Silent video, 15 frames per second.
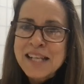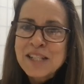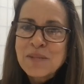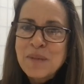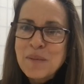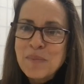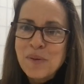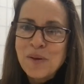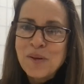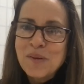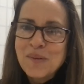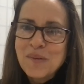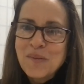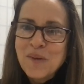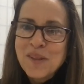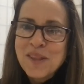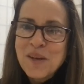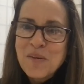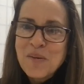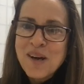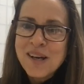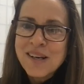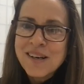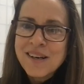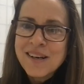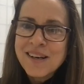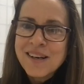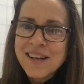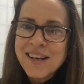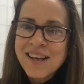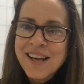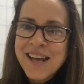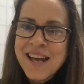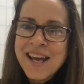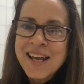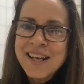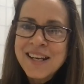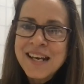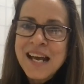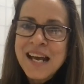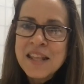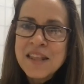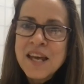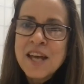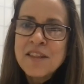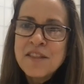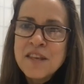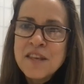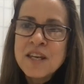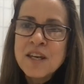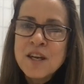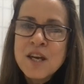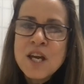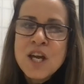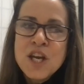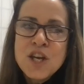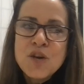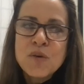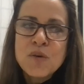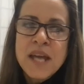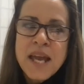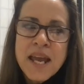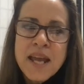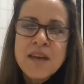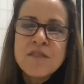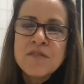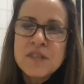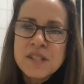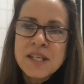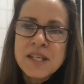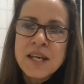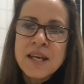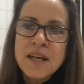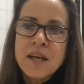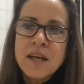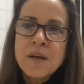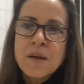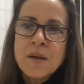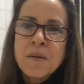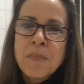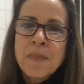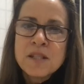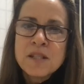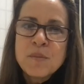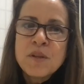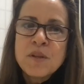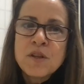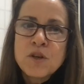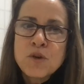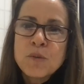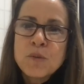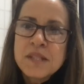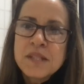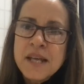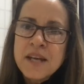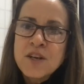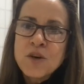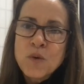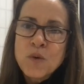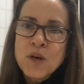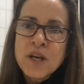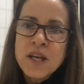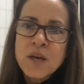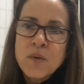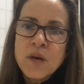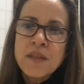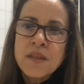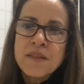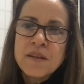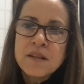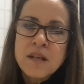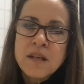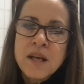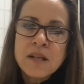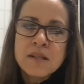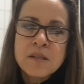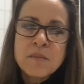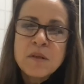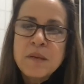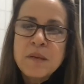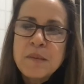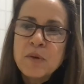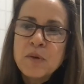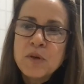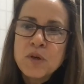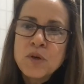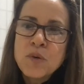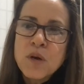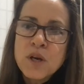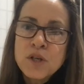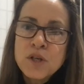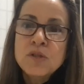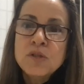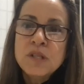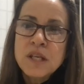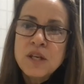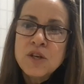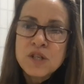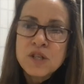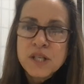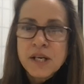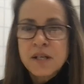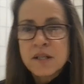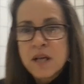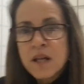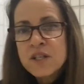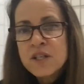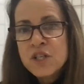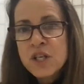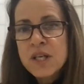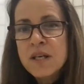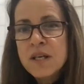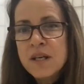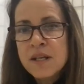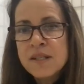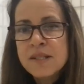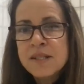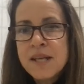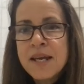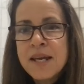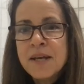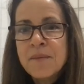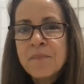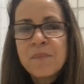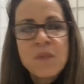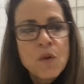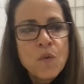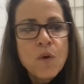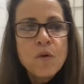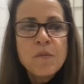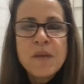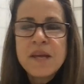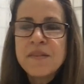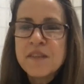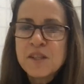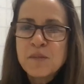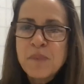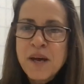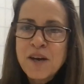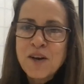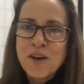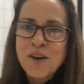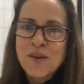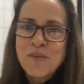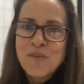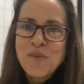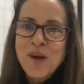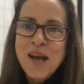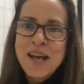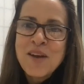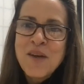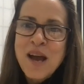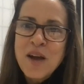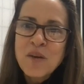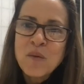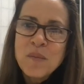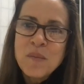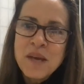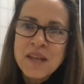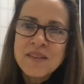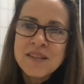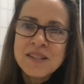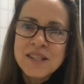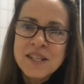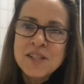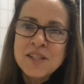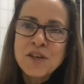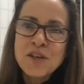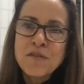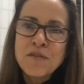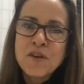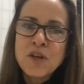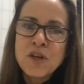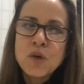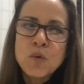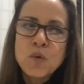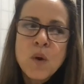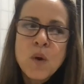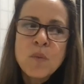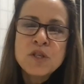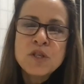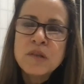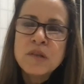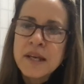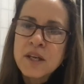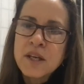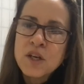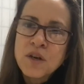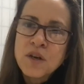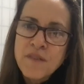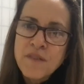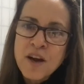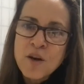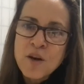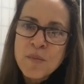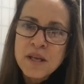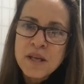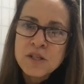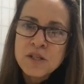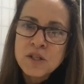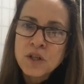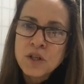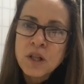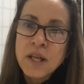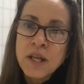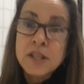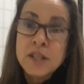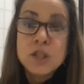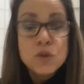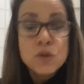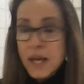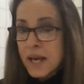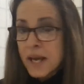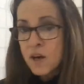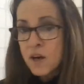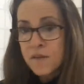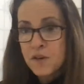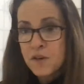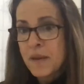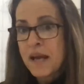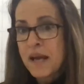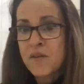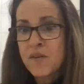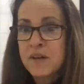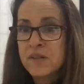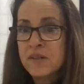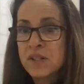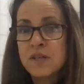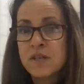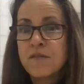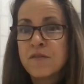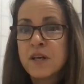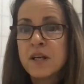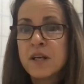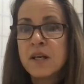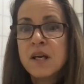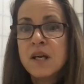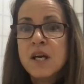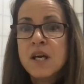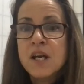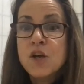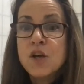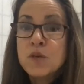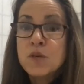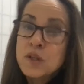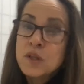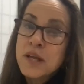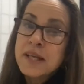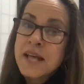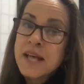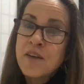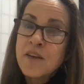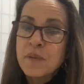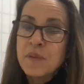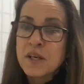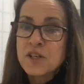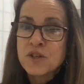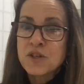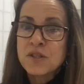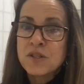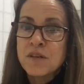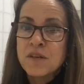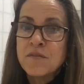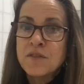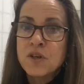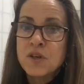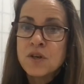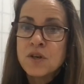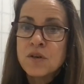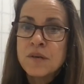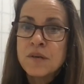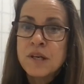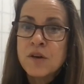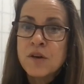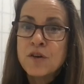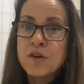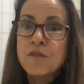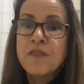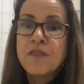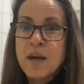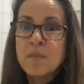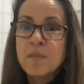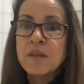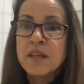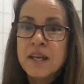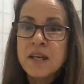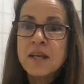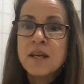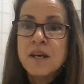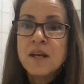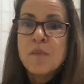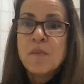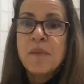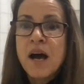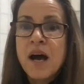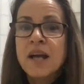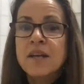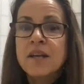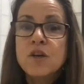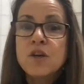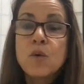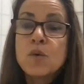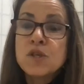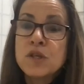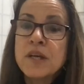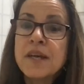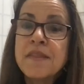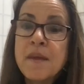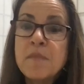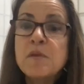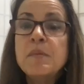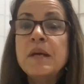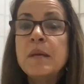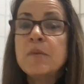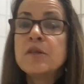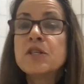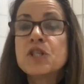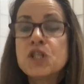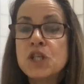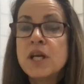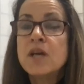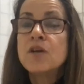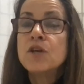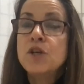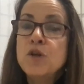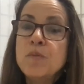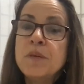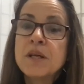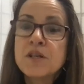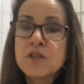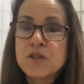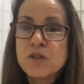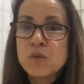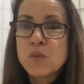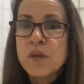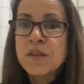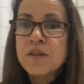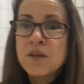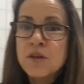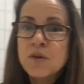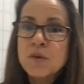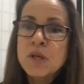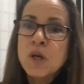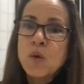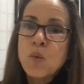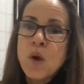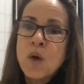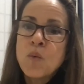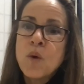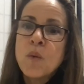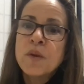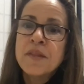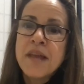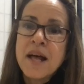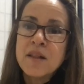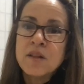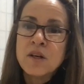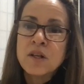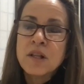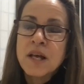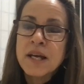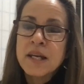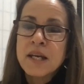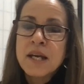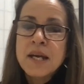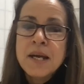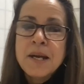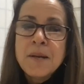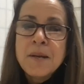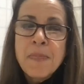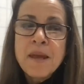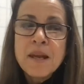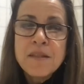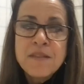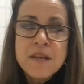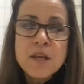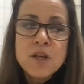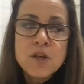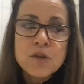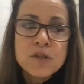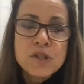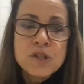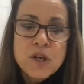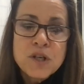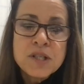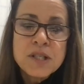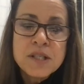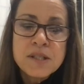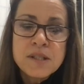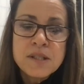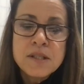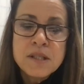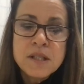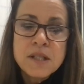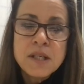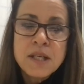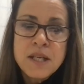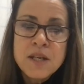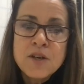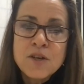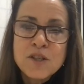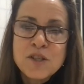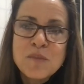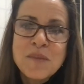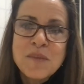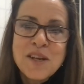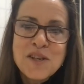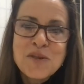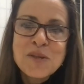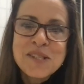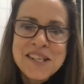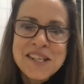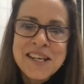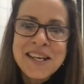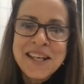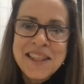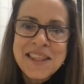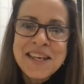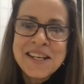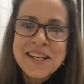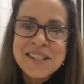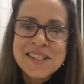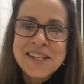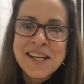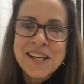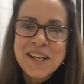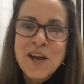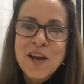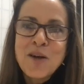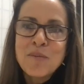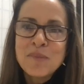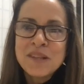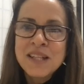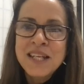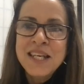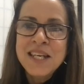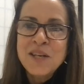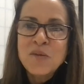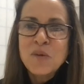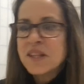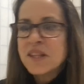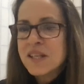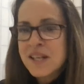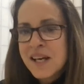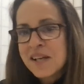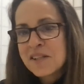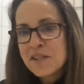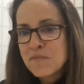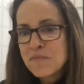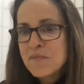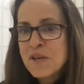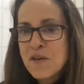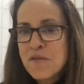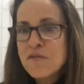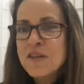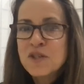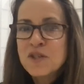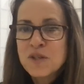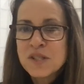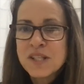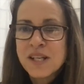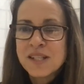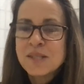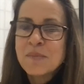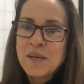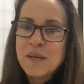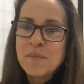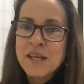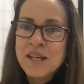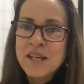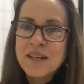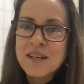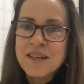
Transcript: people what they want. And I think, canvassing some of the groups that you're working with and some of the people who are using your technology and saying, what would make this better? How can we make this easier for you? What would you like your environment to look like? Do you care if your background's different? Would you like to have pictures of your family behind you? Or would you like them to be able to share new pictures with you? What would that look like? And I think you'll start to hear some interesting things that could help lead what the next, feature sets might be.